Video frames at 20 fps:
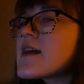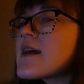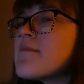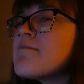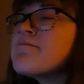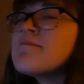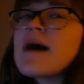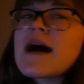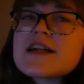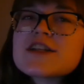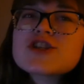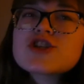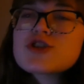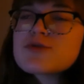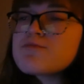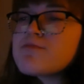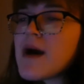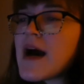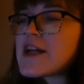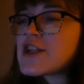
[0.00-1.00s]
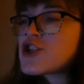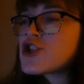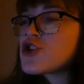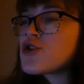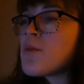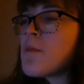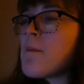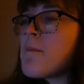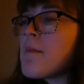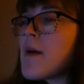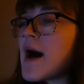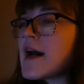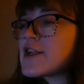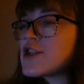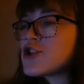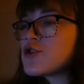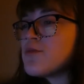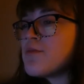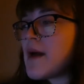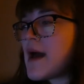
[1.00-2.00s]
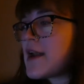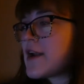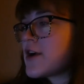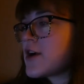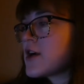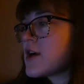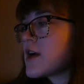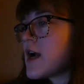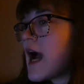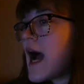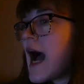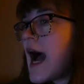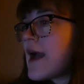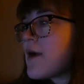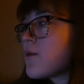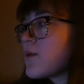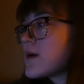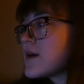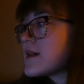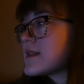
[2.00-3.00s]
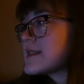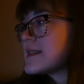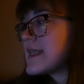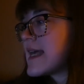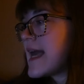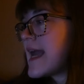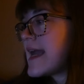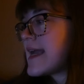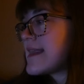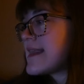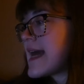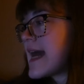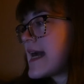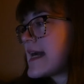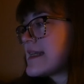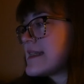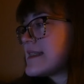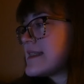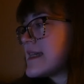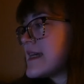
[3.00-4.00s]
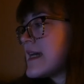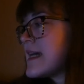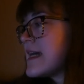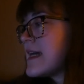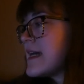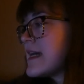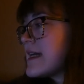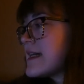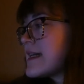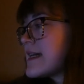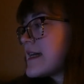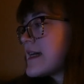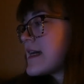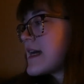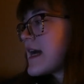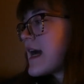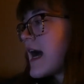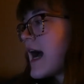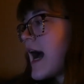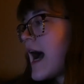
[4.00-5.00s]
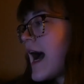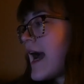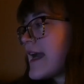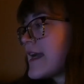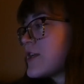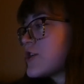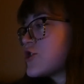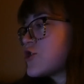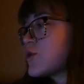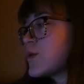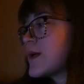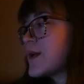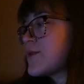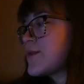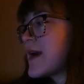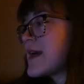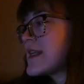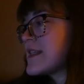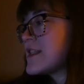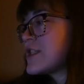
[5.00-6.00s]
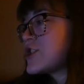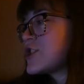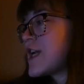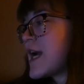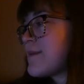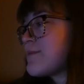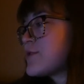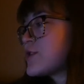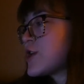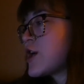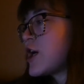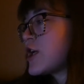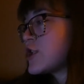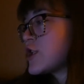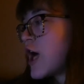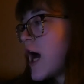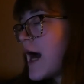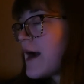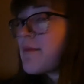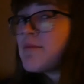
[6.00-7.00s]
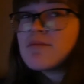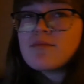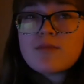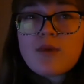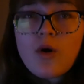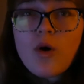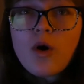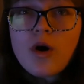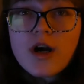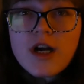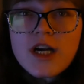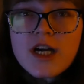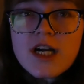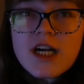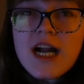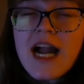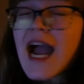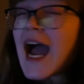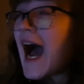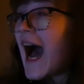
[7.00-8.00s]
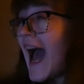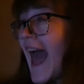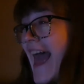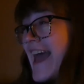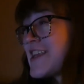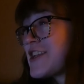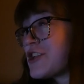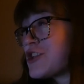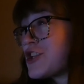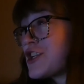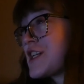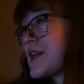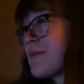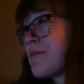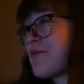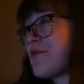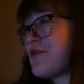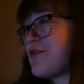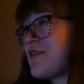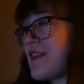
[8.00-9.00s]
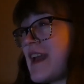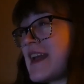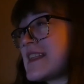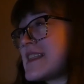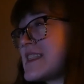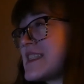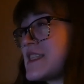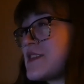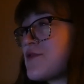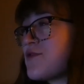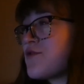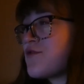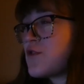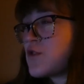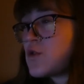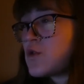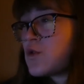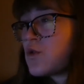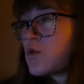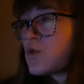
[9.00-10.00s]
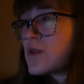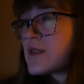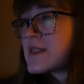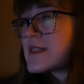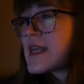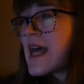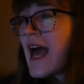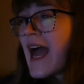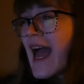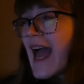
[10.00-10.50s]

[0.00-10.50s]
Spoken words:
much better. I will say that I enjoyed writing this chapter a lot more. I had to look up fancy foods,